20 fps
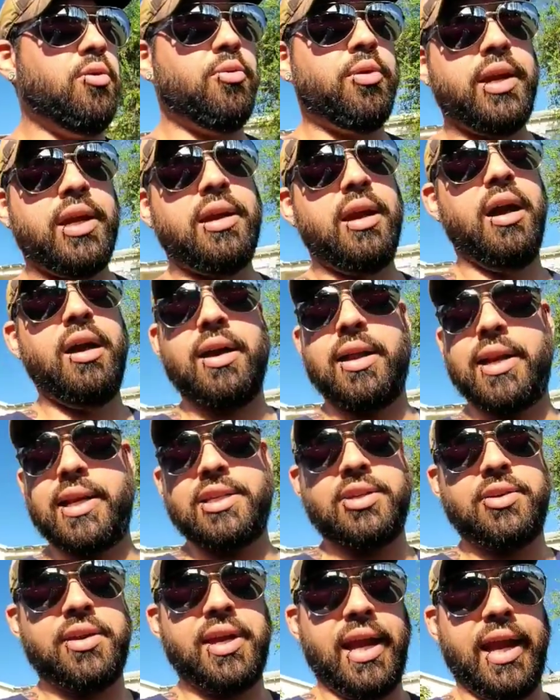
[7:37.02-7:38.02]
recon
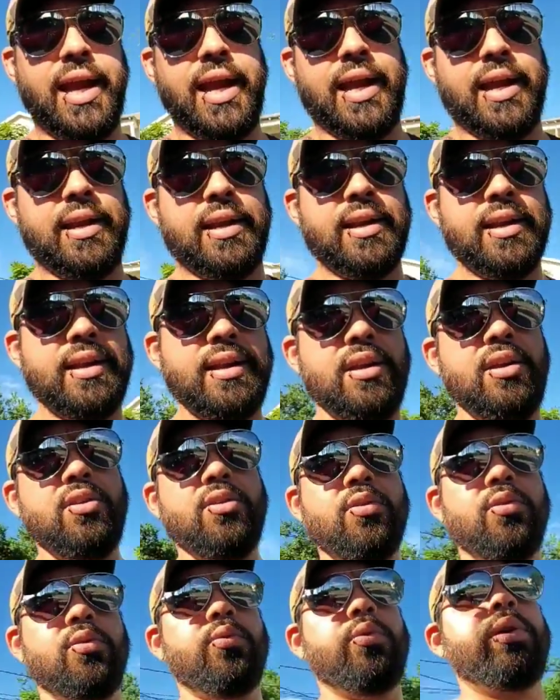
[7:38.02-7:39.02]
as you can.
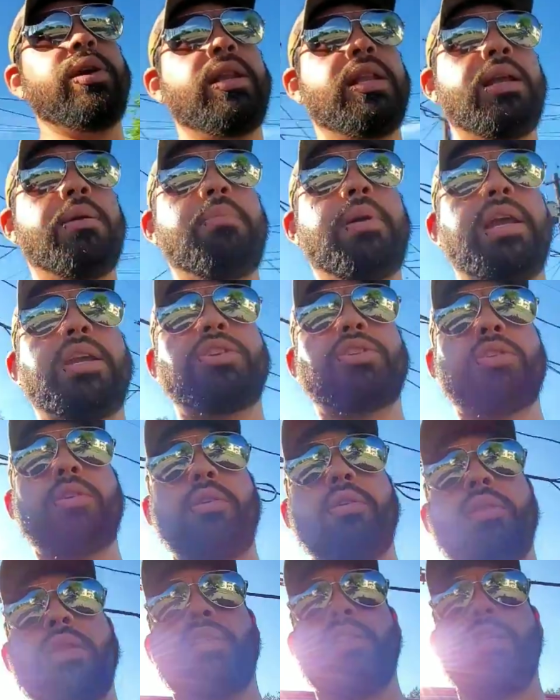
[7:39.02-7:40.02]
Really make
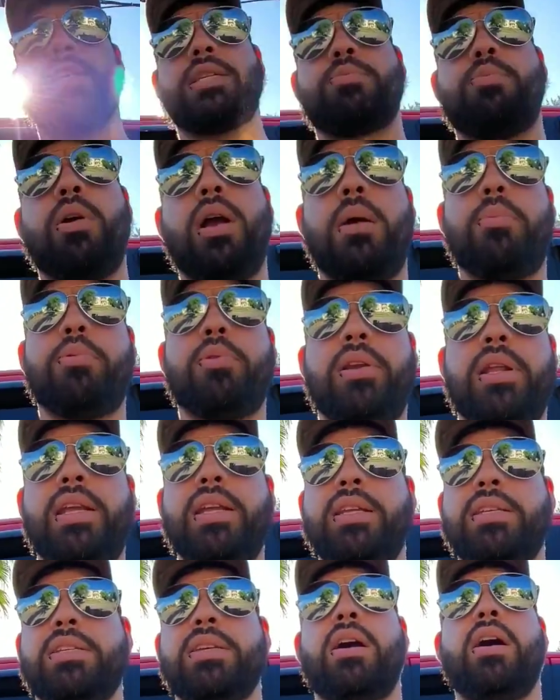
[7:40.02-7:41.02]
sure that these
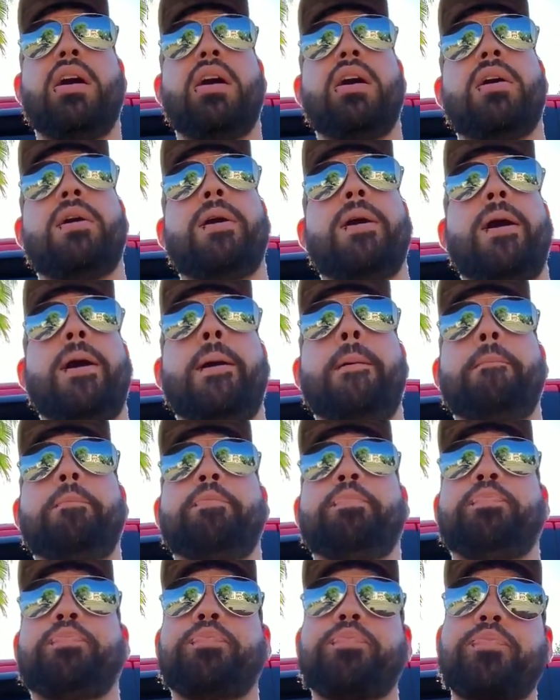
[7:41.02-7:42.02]
properties are
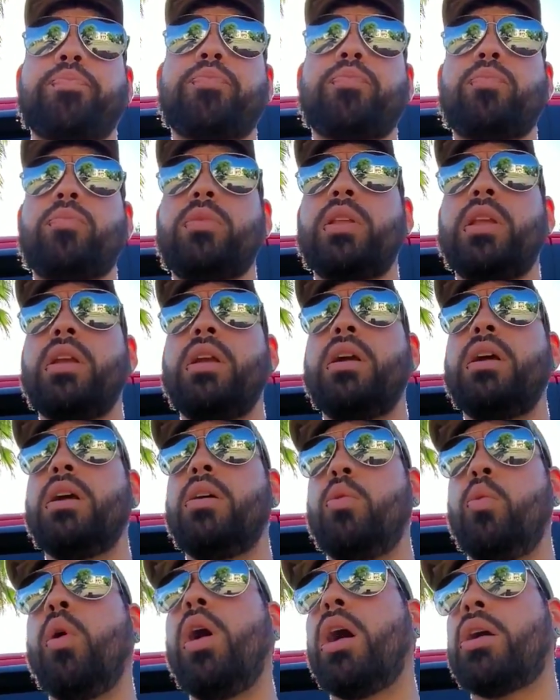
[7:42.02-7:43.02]

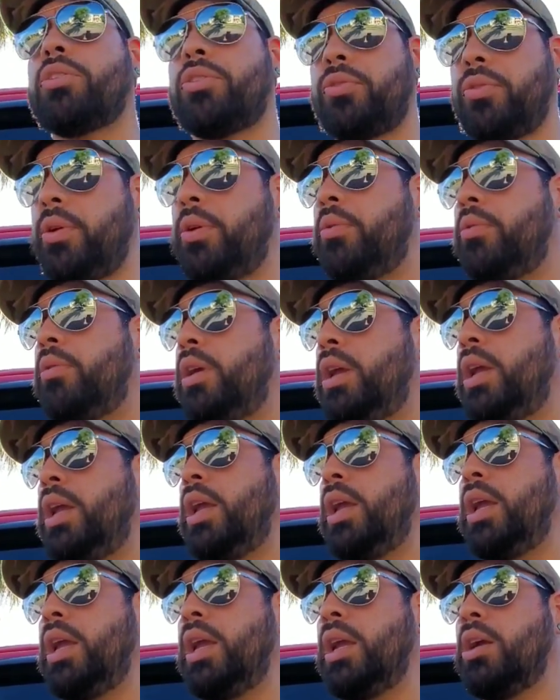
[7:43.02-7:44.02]
walked through.
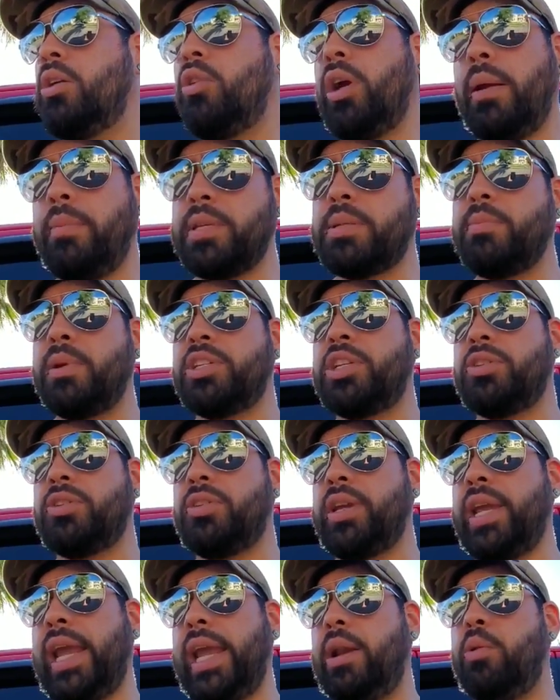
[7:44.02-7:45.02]
Grab as much as
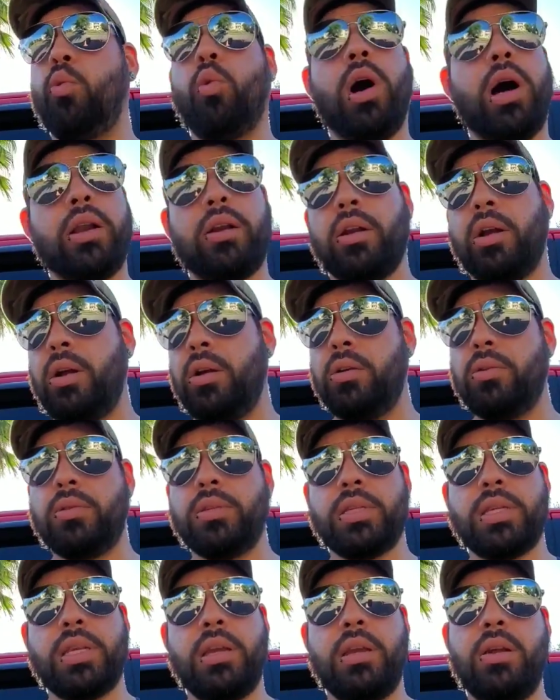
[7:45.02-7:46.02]
you can. Water
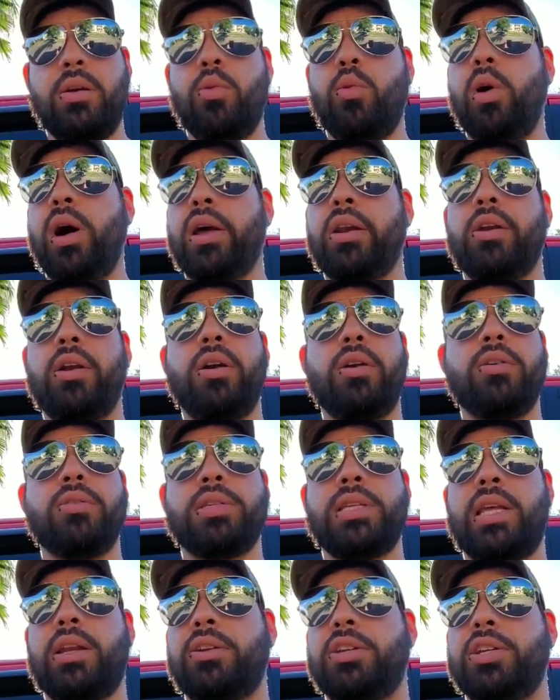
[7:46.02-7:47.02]
hose
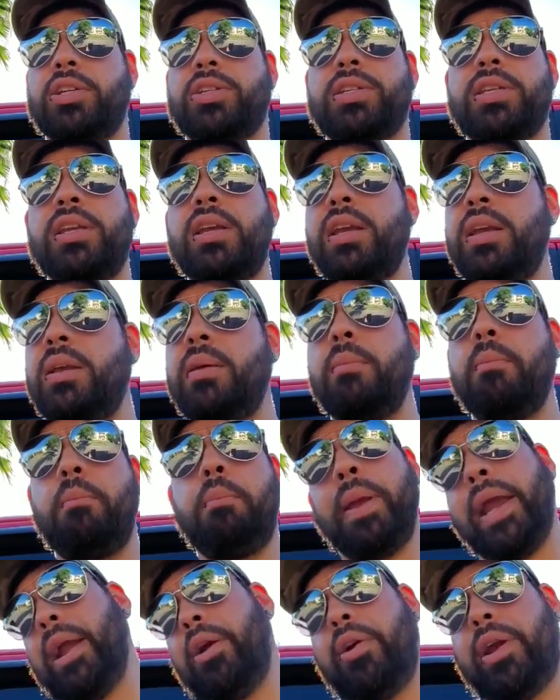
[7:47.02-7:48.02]
that are just
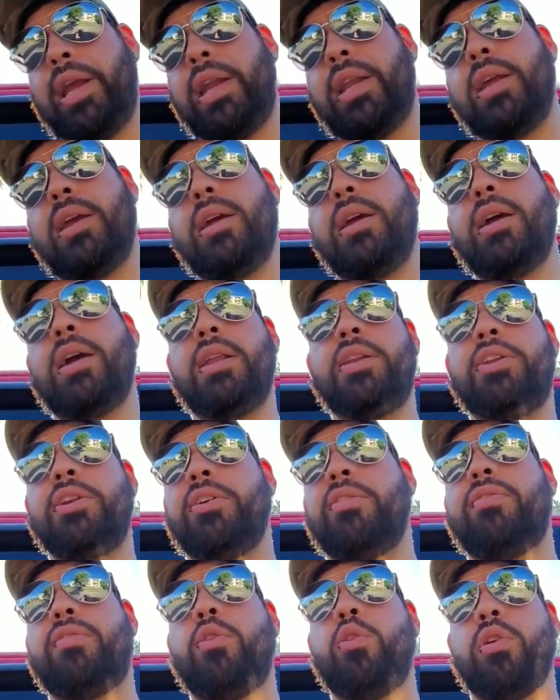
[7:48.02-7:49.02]
buried
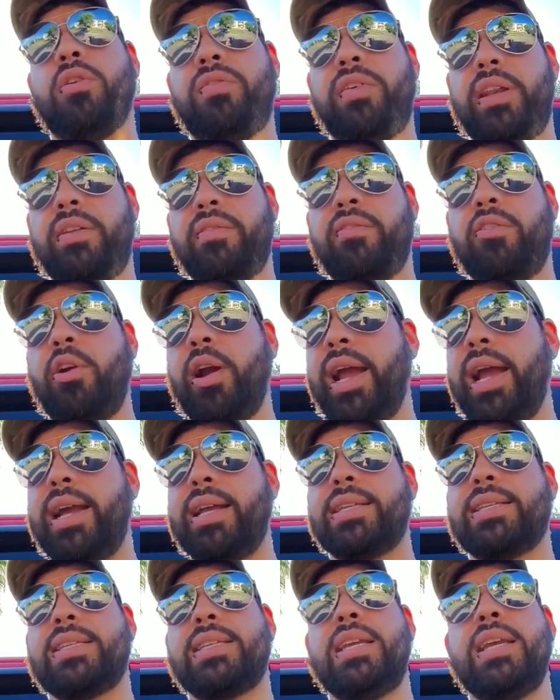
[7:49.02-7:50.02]
under 4 feet of
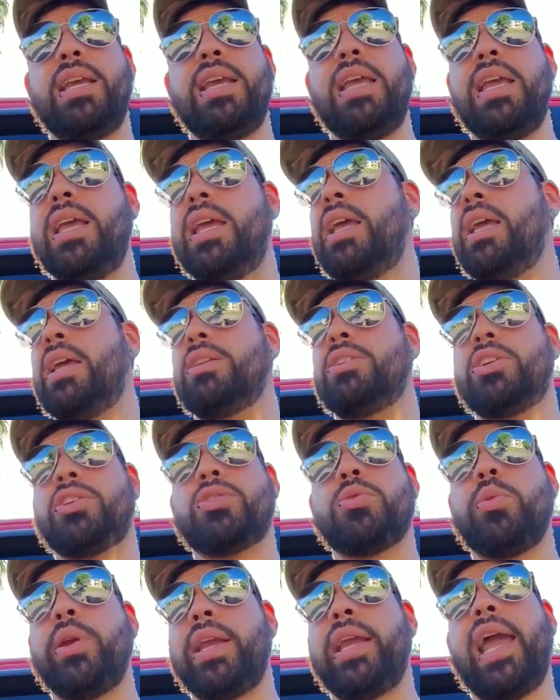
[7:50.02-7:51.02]
grass
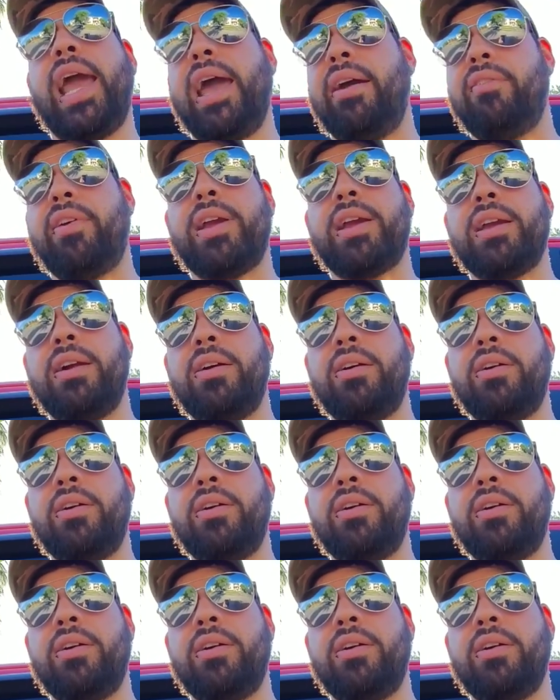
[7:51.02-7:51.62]
just wreak havoc